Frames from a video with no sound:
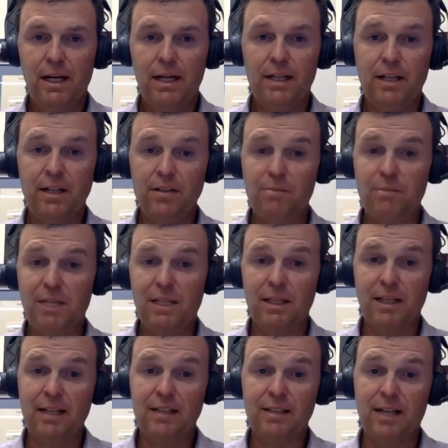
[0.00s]
And it doesn't mean
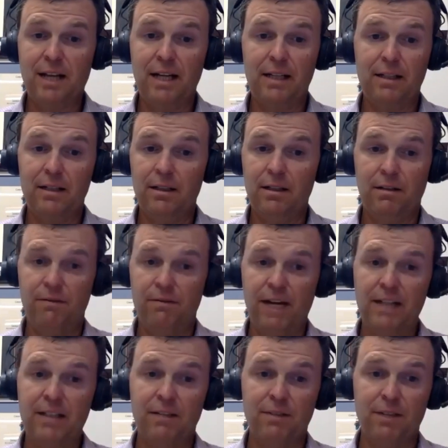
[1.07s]
that that's not
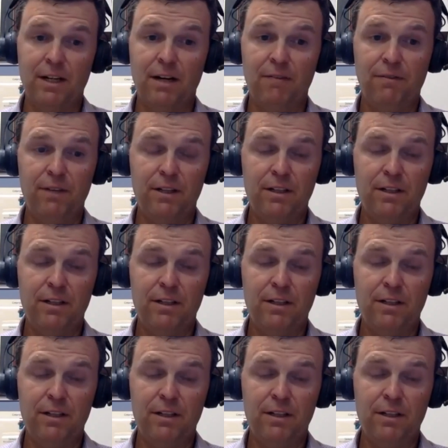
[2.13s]
effective enough.